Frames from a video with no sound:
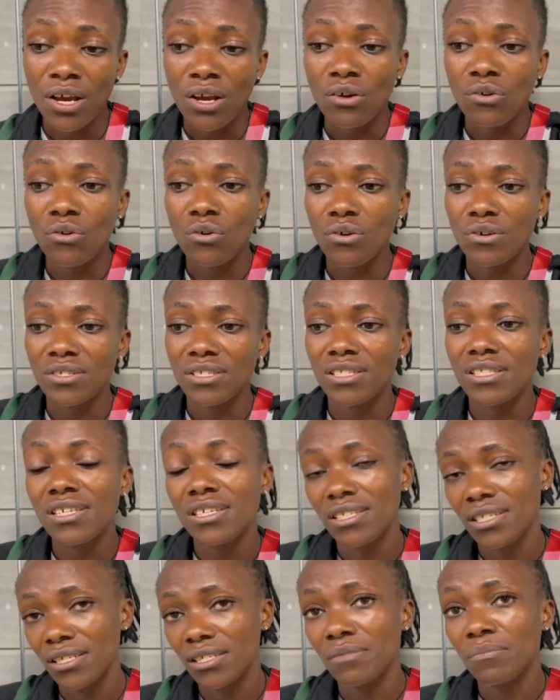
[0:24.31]
because
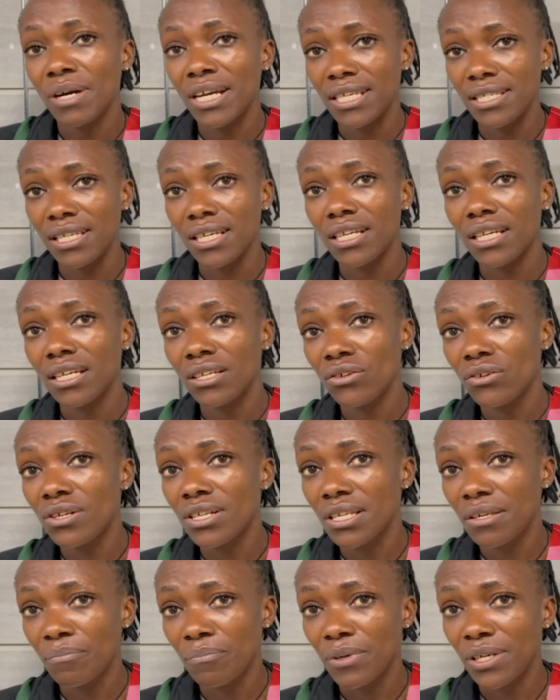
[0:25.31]
this is my second
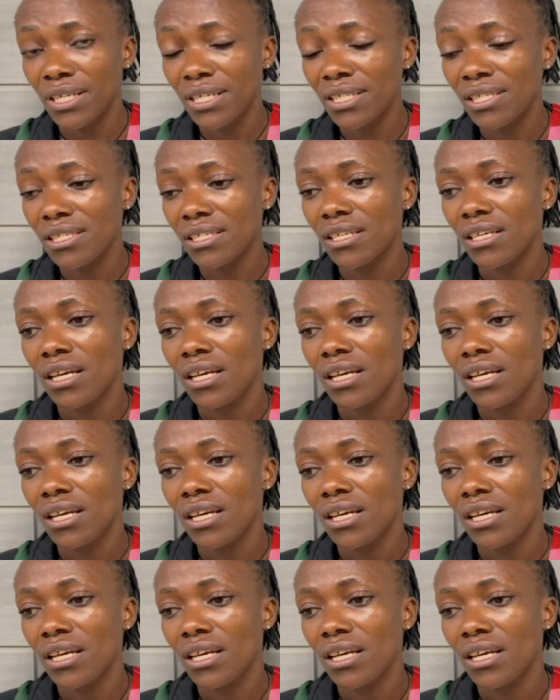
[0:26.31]
Olympics.